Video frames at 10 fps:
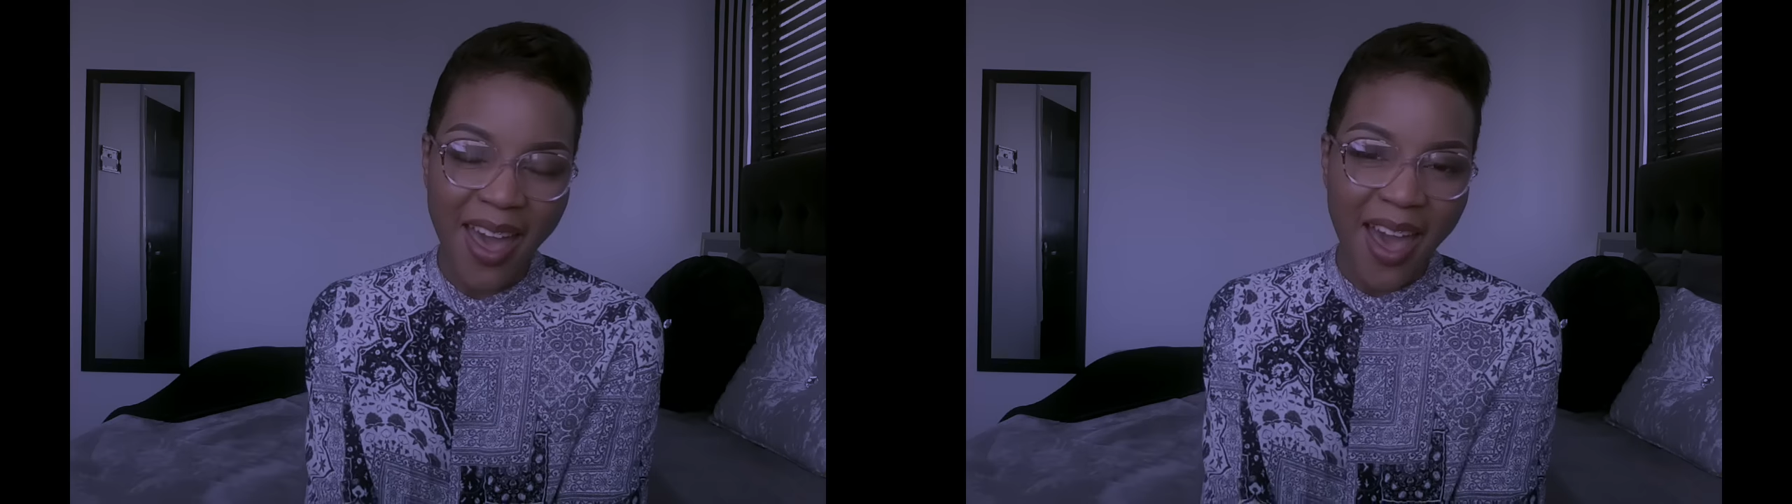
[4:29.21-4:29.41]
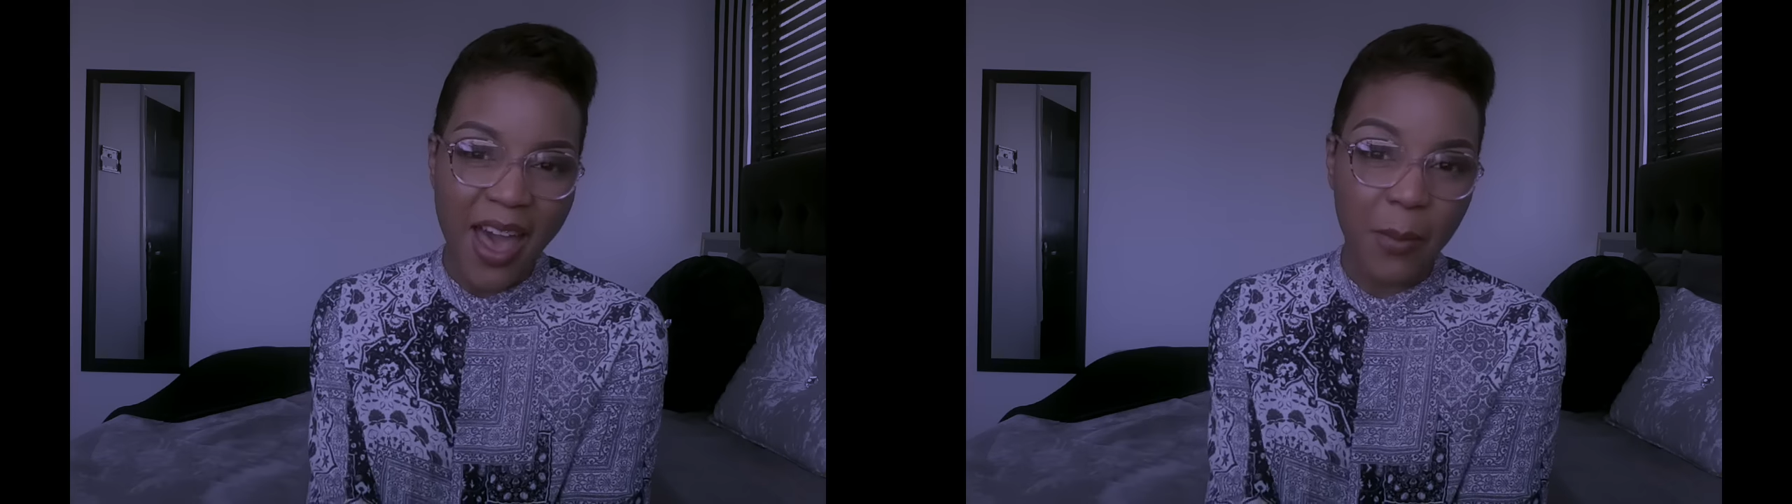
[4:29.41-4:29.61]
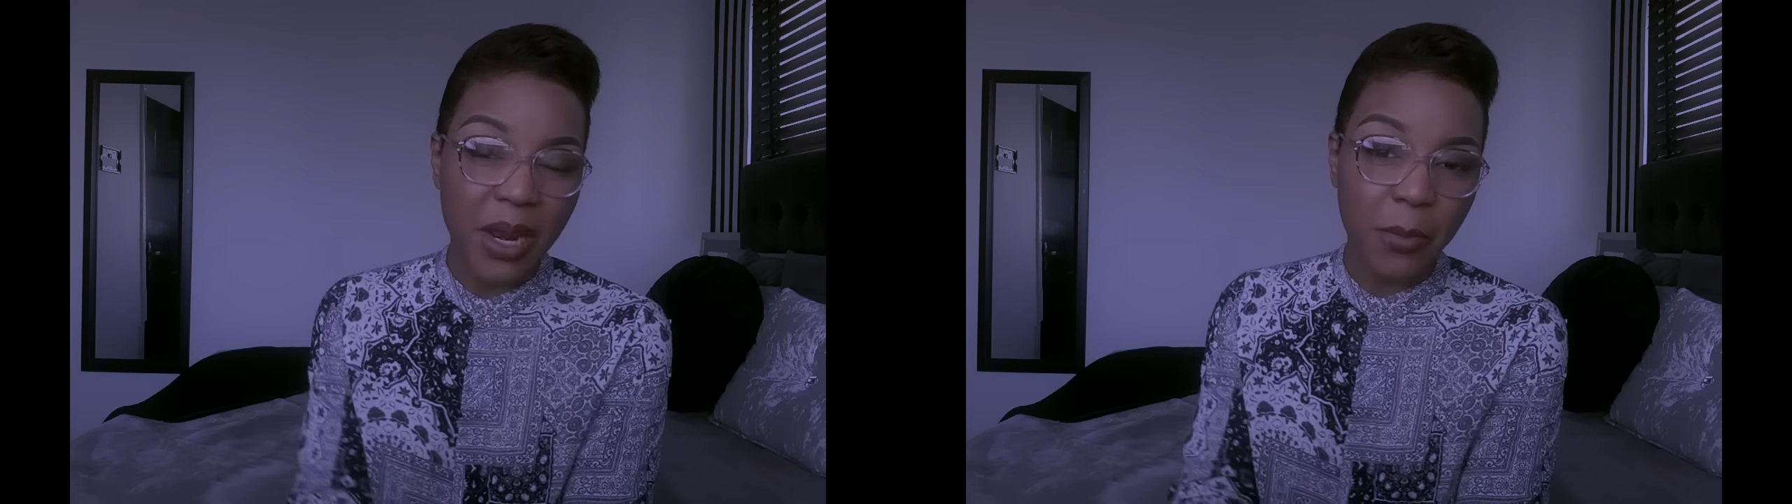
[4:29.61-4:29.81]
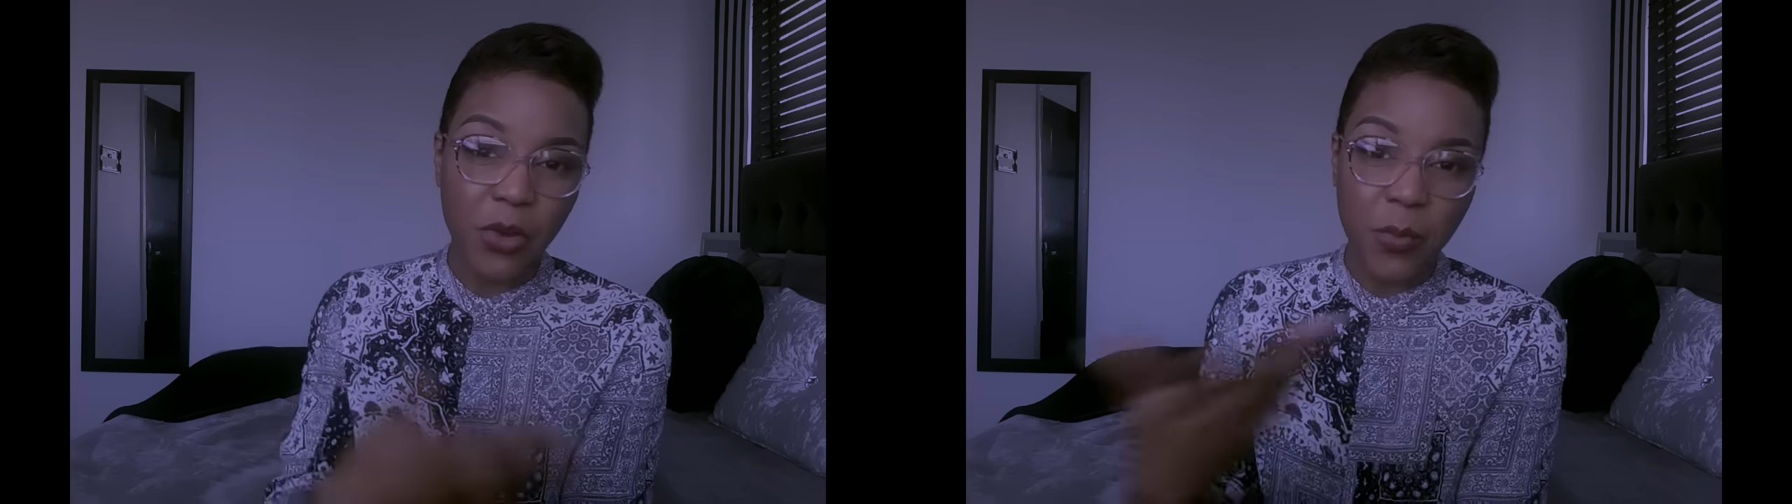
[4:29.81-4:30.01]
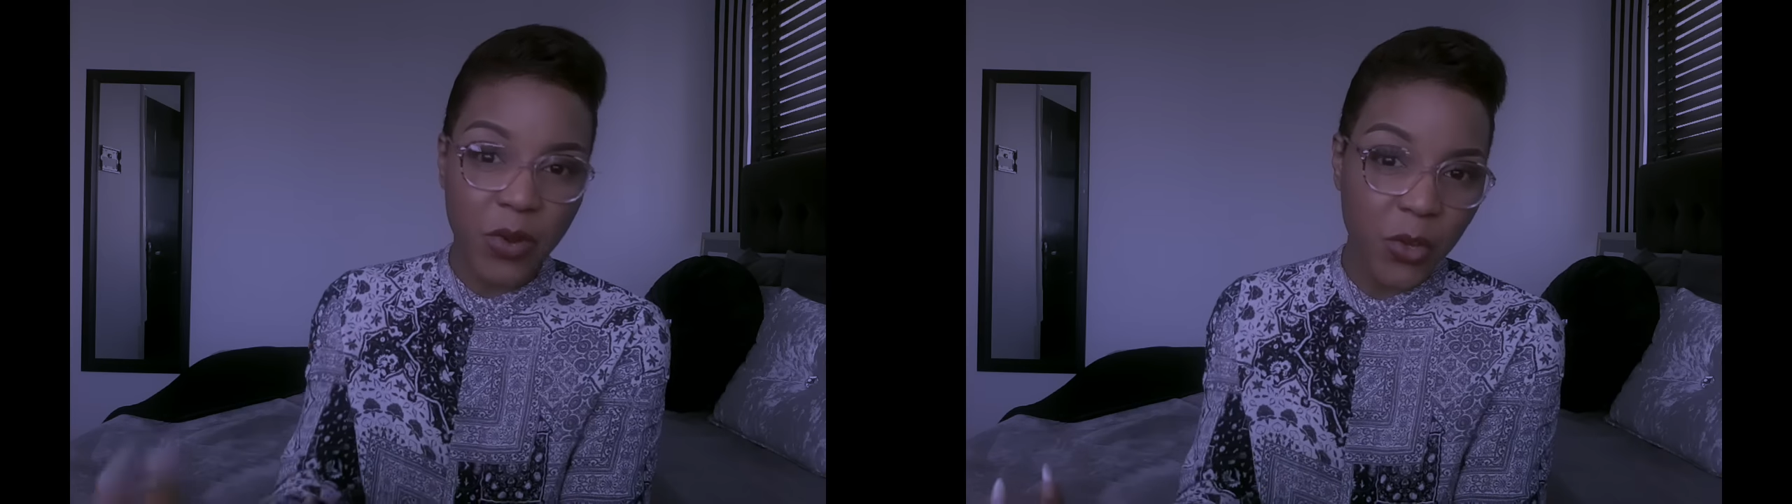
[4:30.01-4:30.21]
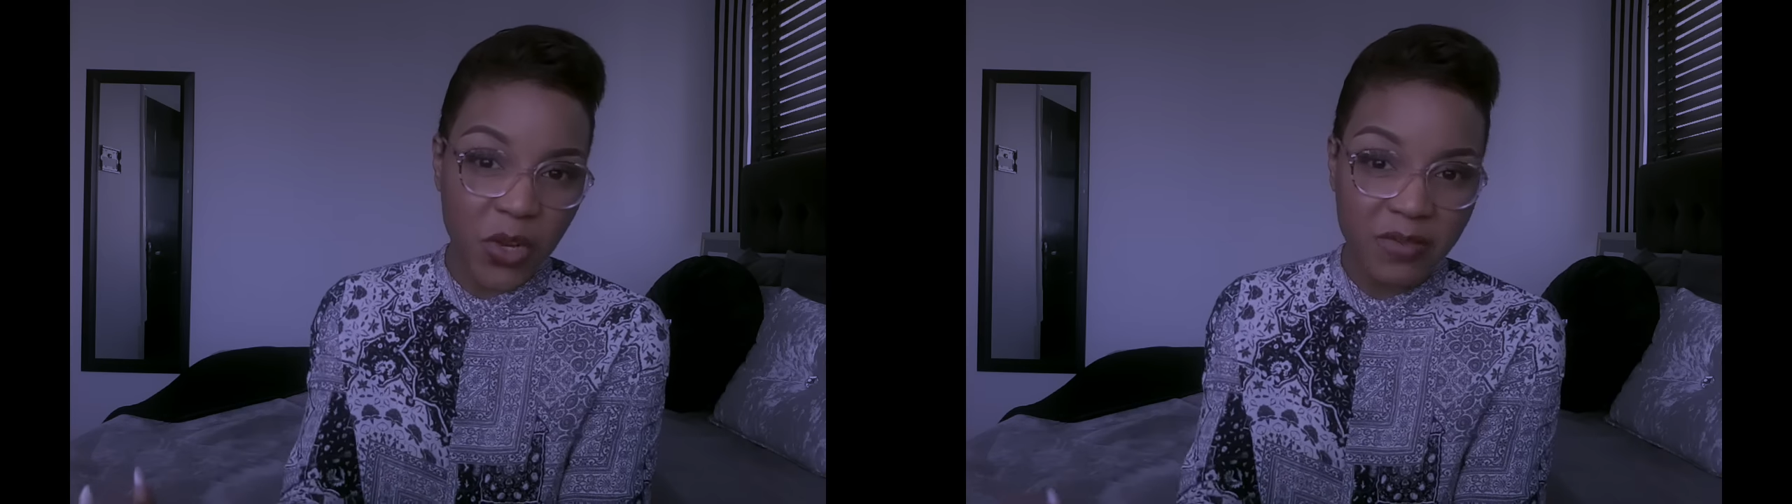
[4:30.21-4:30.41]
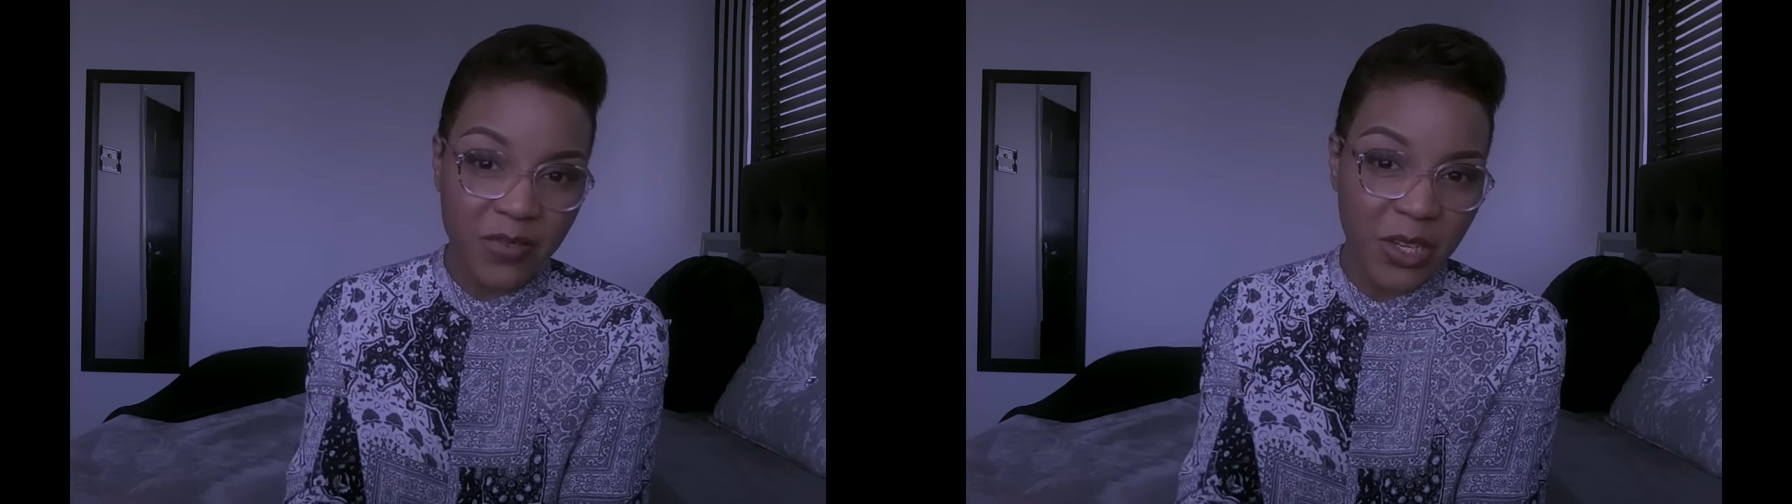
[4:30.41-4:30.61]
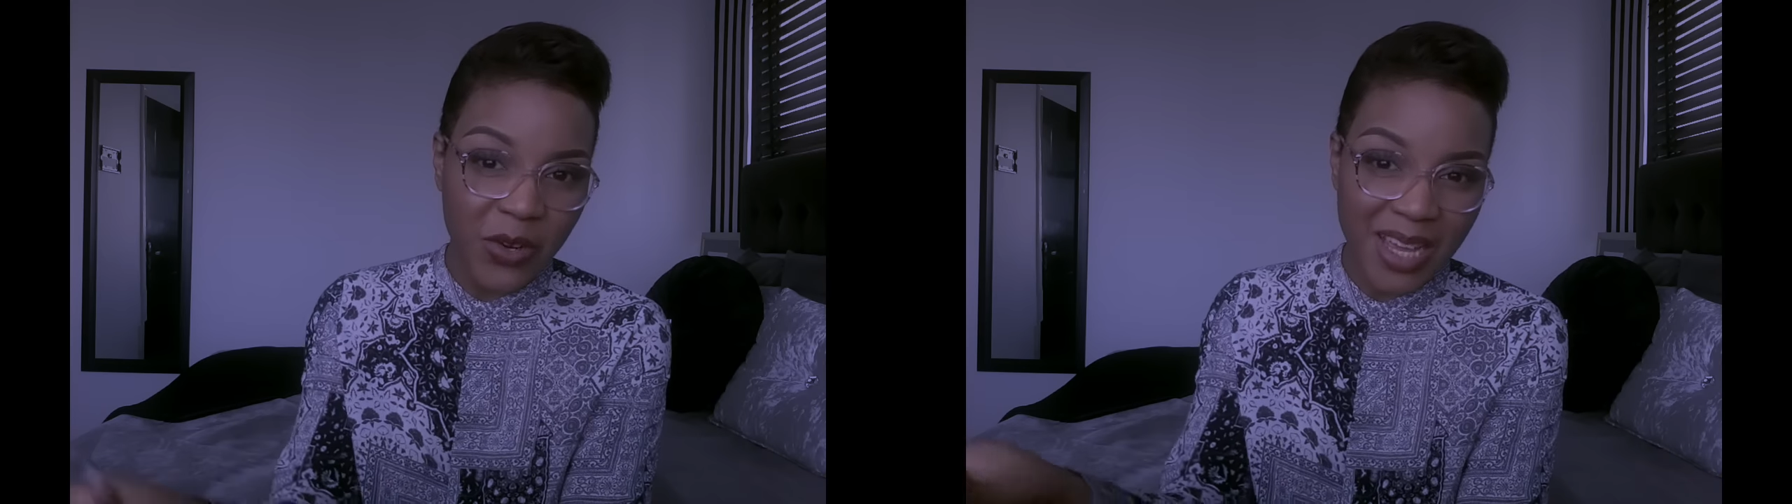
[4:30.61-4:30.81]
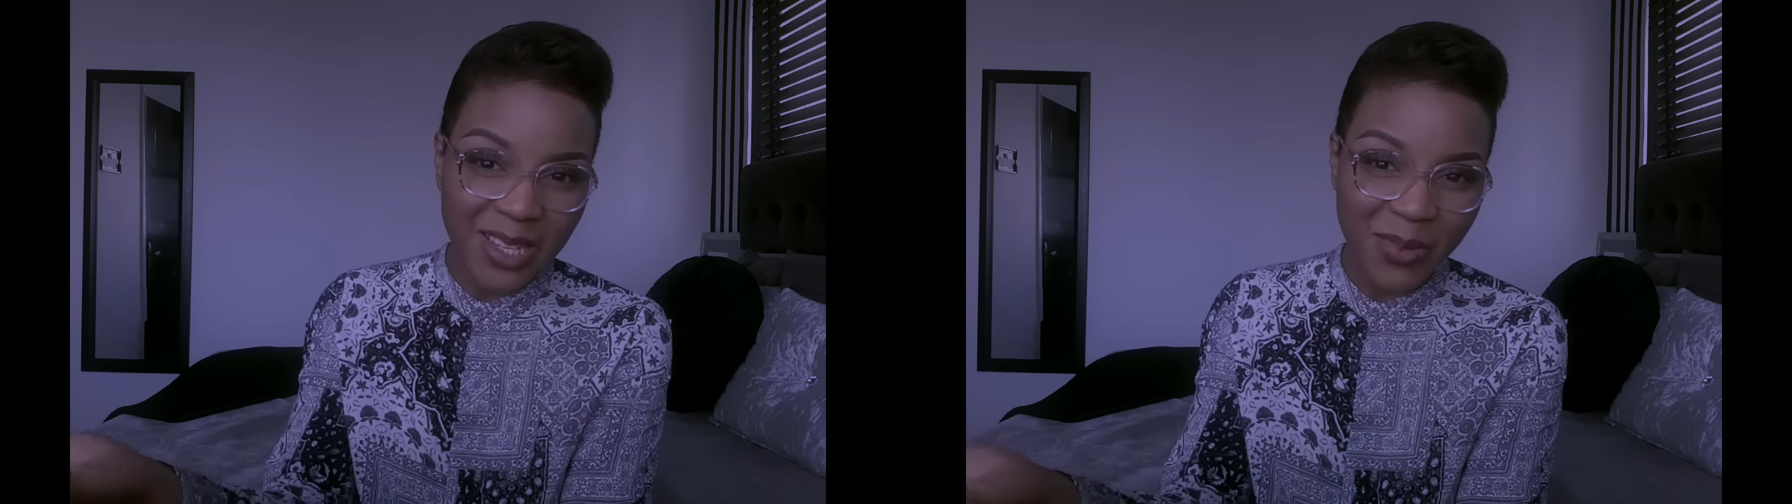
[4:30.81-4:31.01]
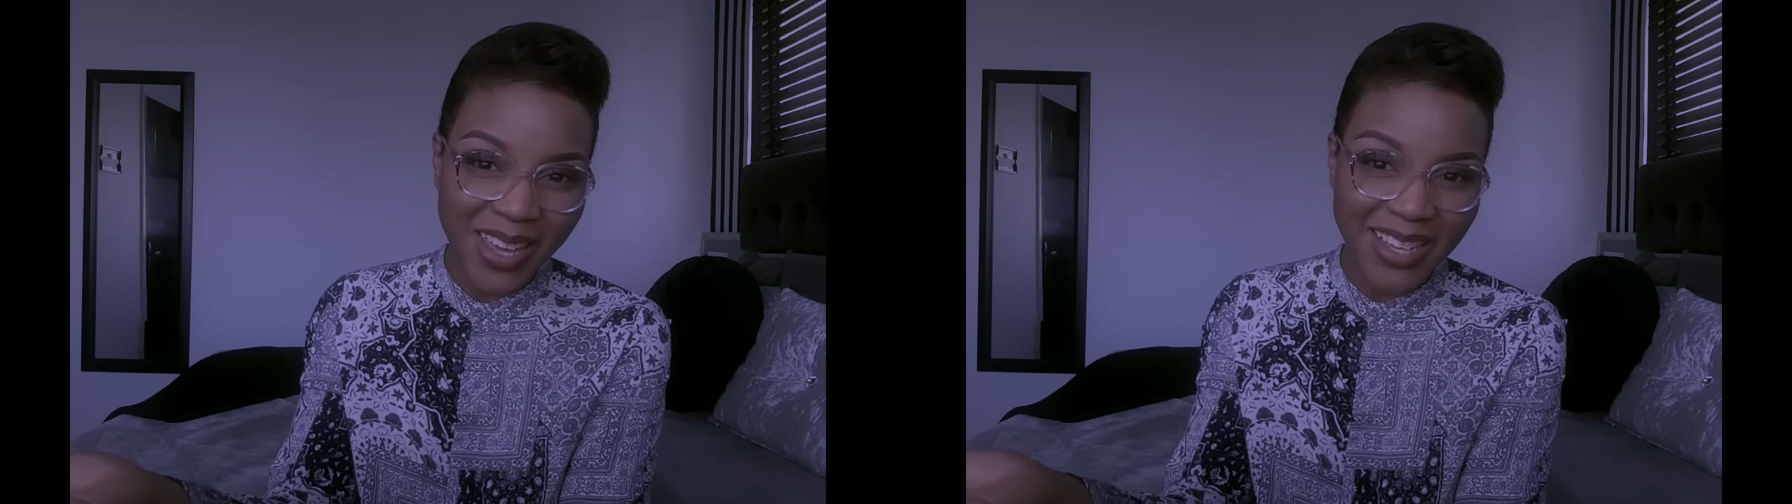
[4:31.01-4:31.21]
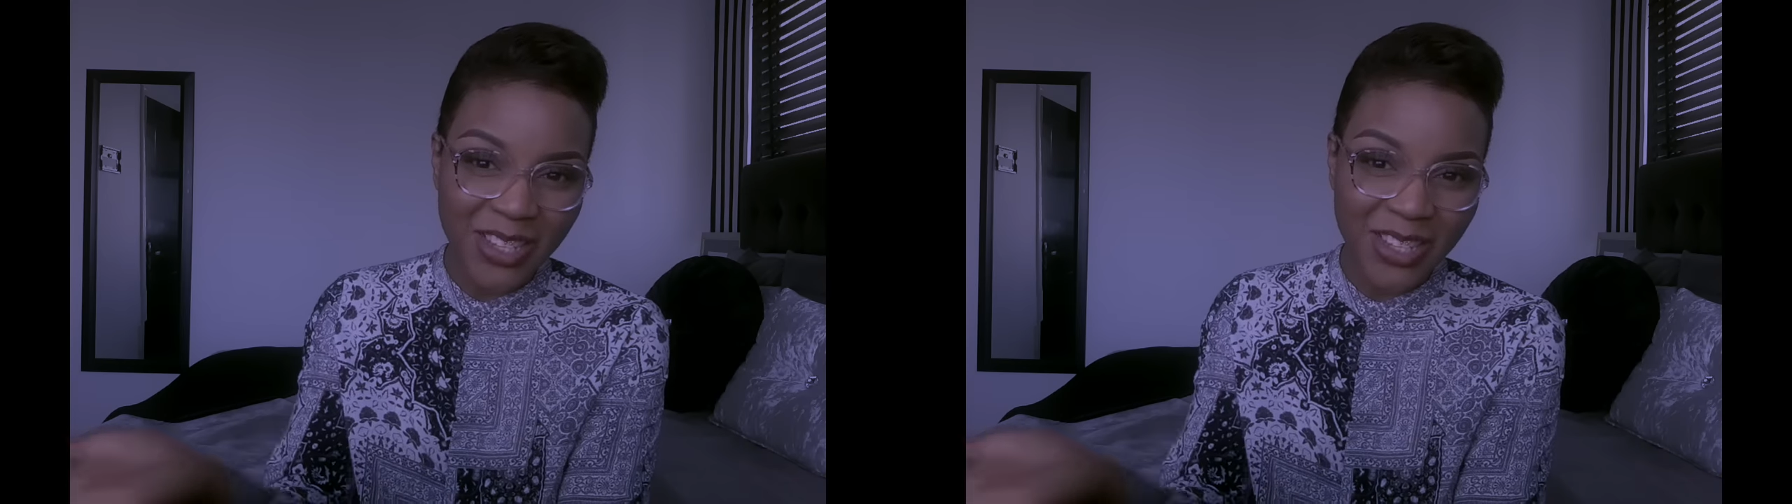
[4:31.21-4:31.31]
and I'm going to bring you another video next week.